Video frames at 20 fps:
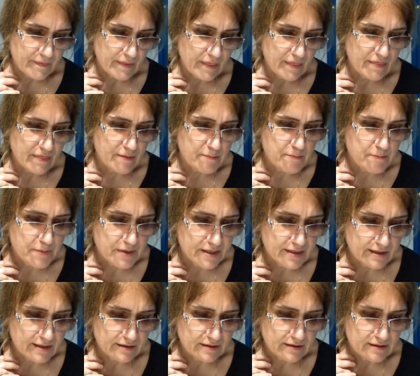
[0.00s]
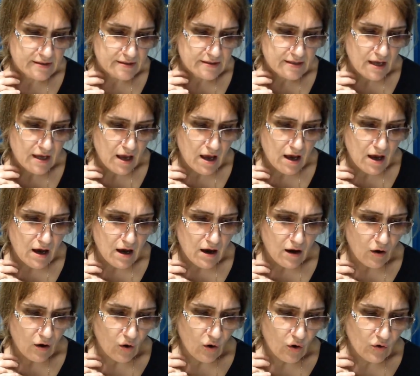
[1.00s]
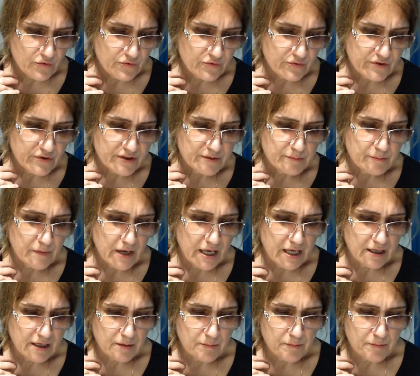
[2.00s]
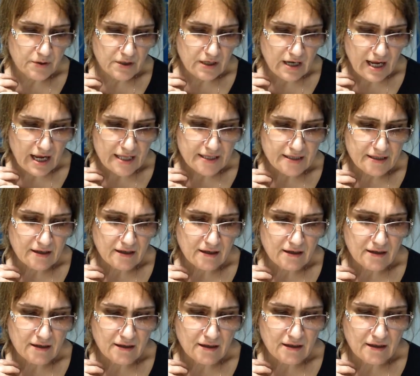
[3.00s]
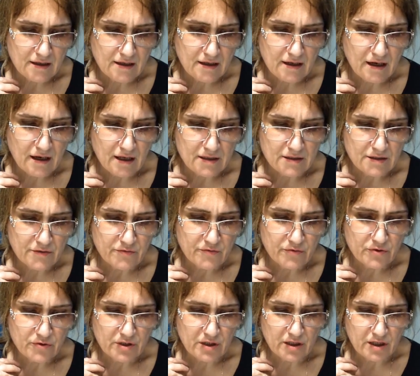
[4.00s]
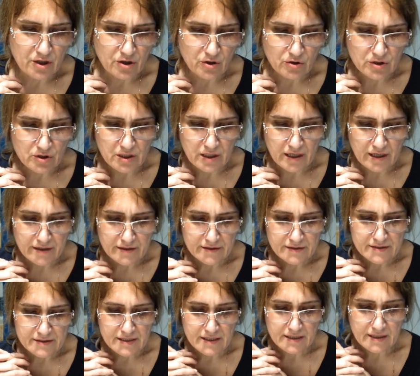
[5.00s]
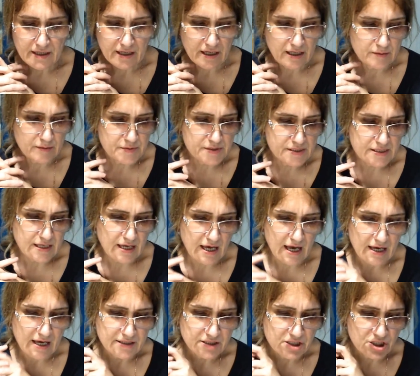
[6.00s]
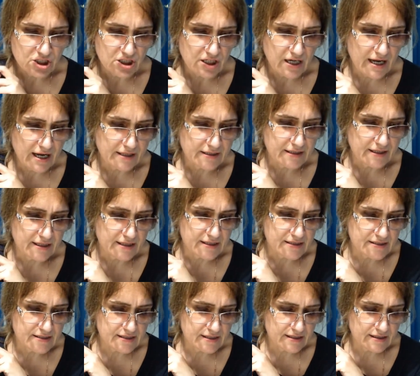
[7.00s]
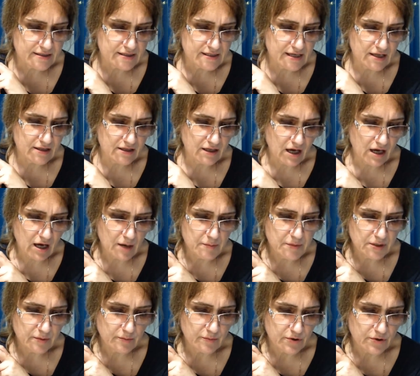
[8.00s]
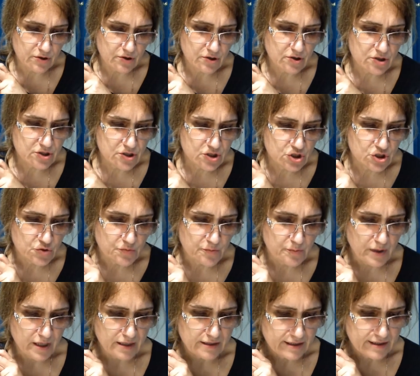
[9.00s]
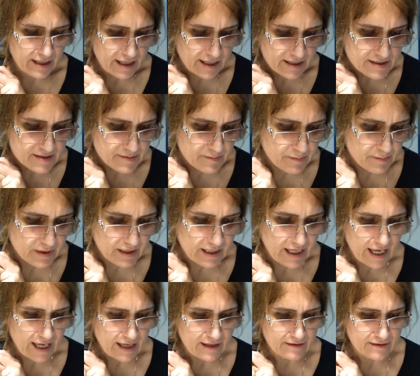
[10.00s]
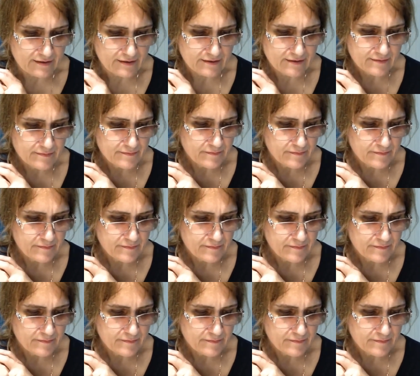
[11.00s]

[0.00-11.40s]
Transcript: The petals often make a bright, colorful corolla that helps attract insects and hummingbirds to pollinate the plant.